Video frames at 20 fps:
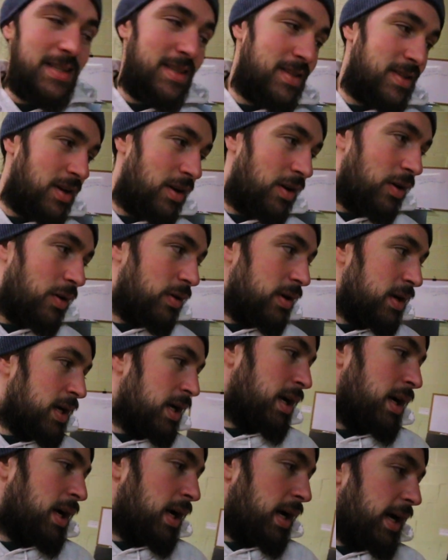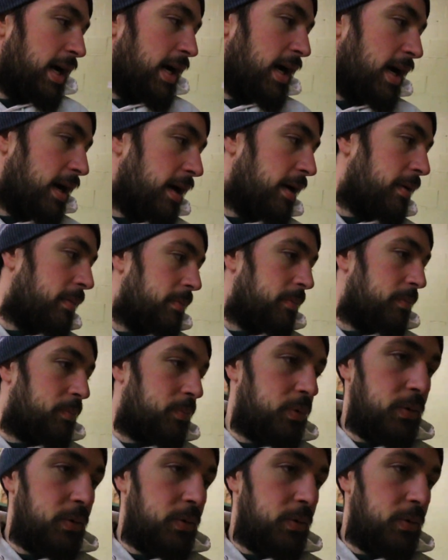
So um,